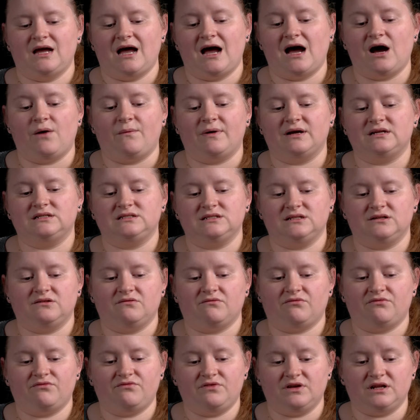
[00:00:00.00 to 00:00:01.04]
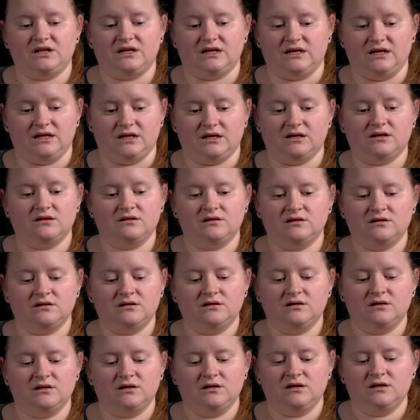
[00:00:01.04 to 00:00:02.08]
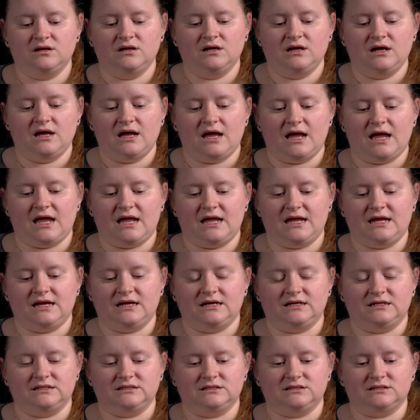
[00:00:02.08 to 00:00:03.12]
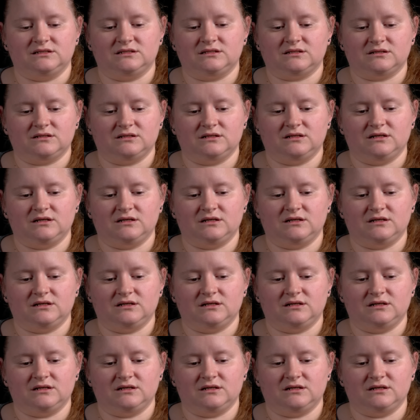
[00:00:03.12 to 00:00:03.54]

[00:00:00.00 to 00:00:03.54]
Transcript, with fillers: how I didn't fit in. And